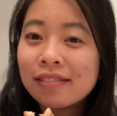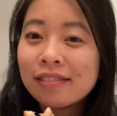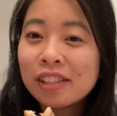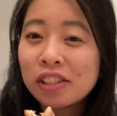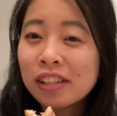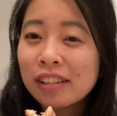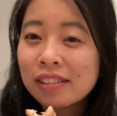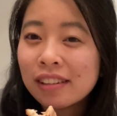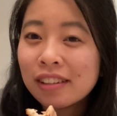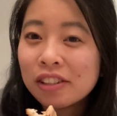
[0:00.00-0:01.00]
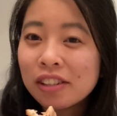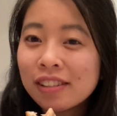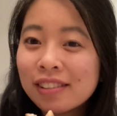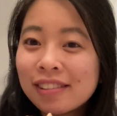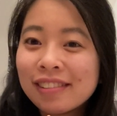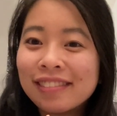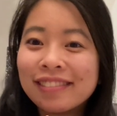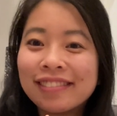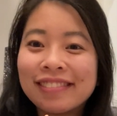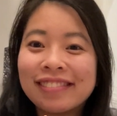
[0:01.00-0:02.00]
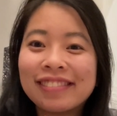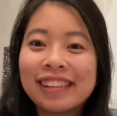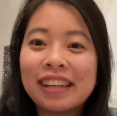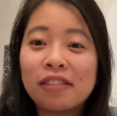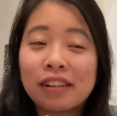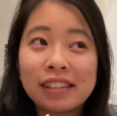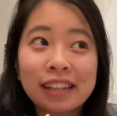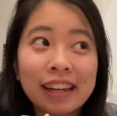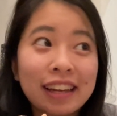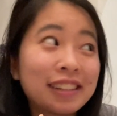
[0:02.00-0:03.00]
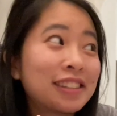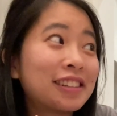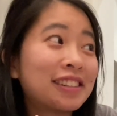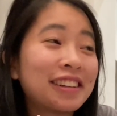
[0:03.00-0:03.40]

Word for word: This chicken is delicious. Eat Raising Cane's